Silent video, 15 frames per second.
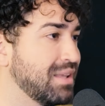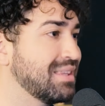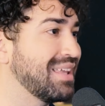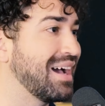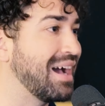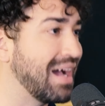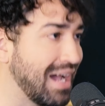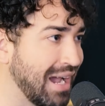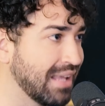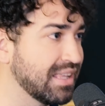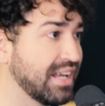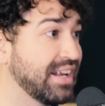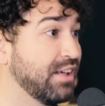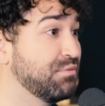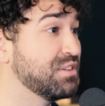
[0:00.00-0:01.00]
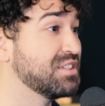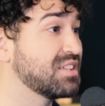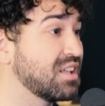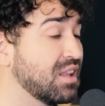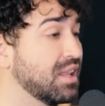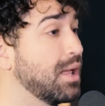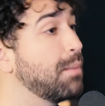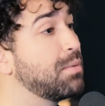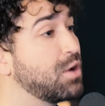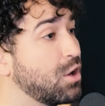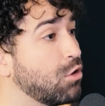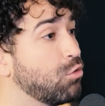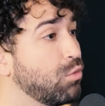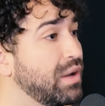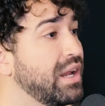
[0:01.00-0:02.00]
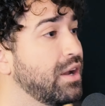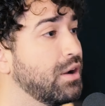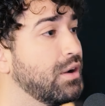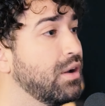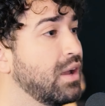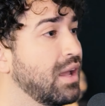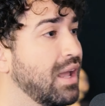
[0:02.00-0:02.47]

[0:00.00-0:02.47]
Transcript: been the highlight of his club career.